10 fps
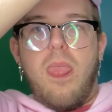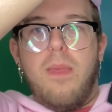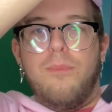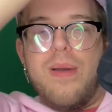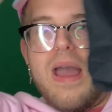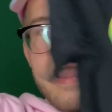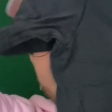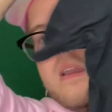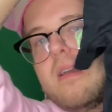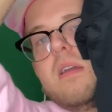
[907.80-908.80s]
the
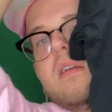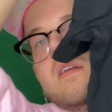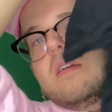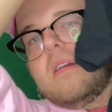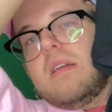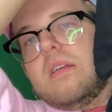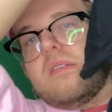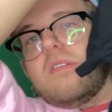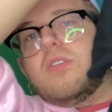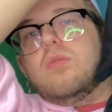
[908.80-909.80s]
back is
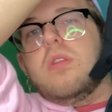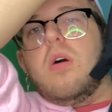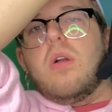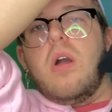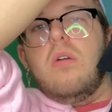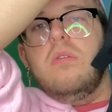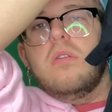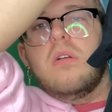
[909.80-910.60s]
his new logo.